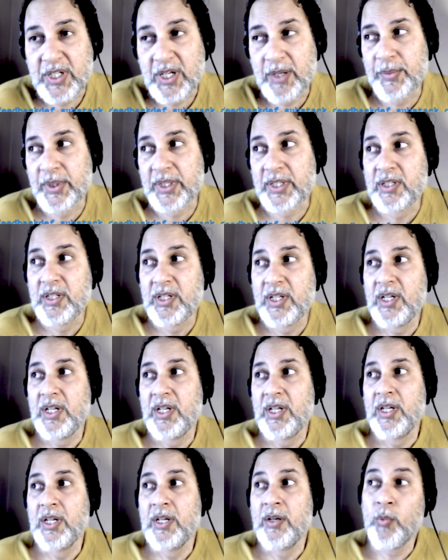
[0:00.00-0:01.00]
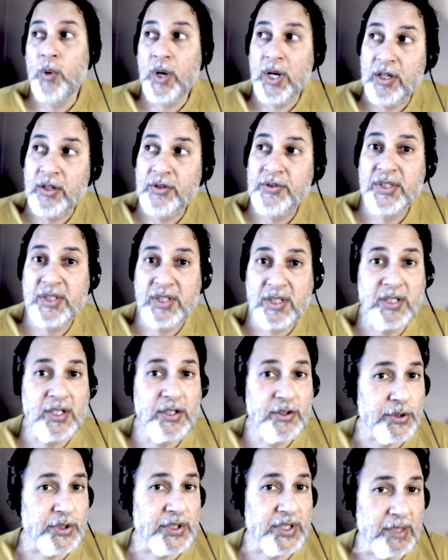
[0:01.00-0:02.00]
I'm like, well, this is
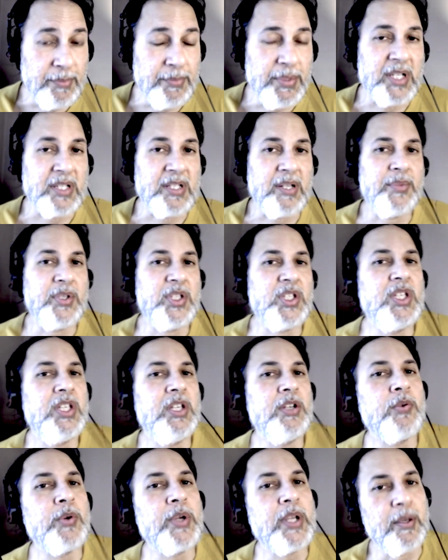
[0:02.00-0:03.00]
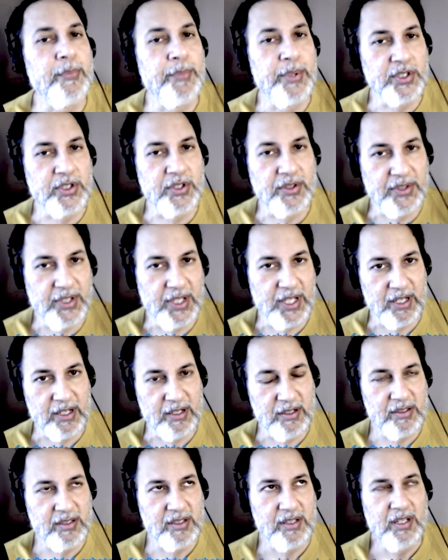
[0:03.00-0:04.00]
interesting because I'm hearing a bunch of
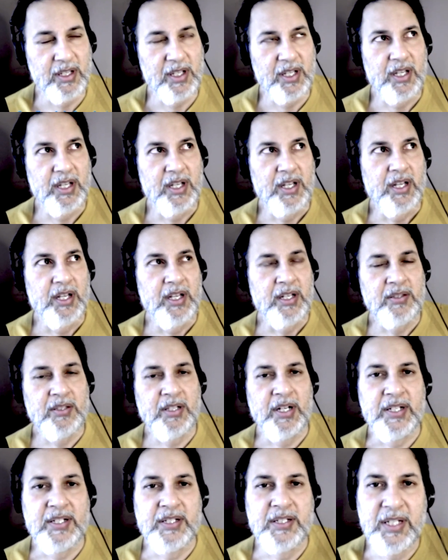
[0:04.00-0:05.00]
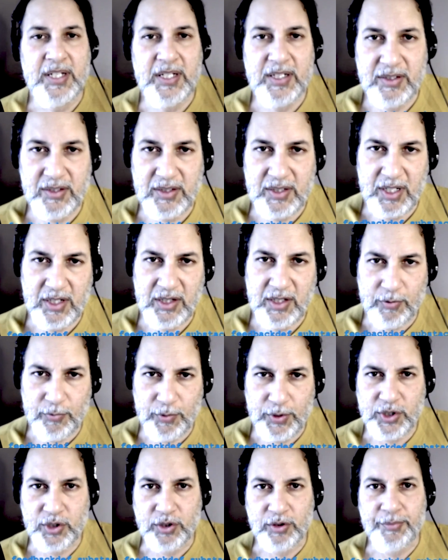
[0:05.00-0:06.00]
things that I didn't in the
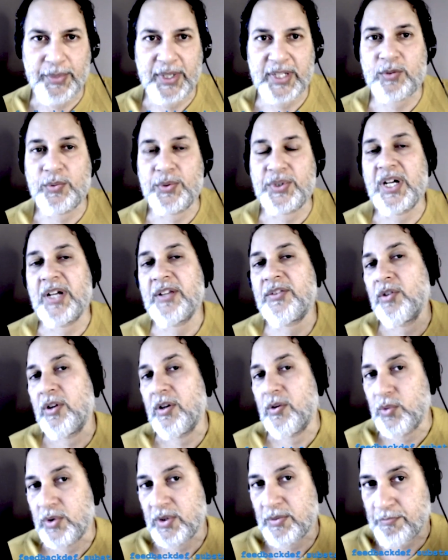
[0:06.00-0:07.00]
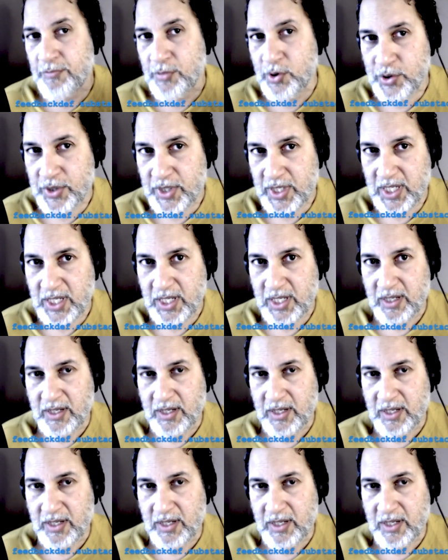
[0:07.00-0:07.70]
original mix, which I thought was murky.